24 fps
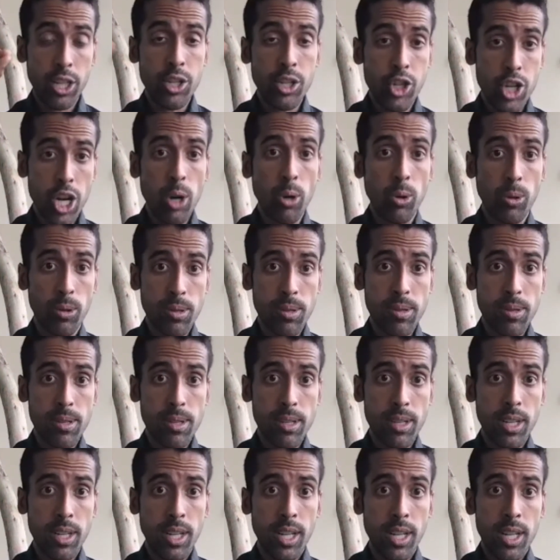jokes.
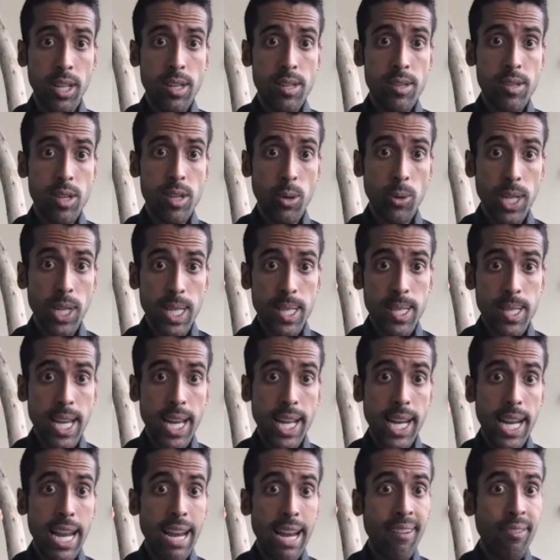So he
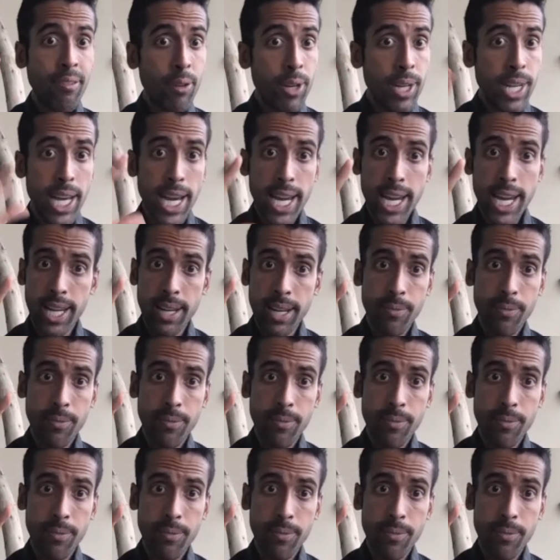said every day,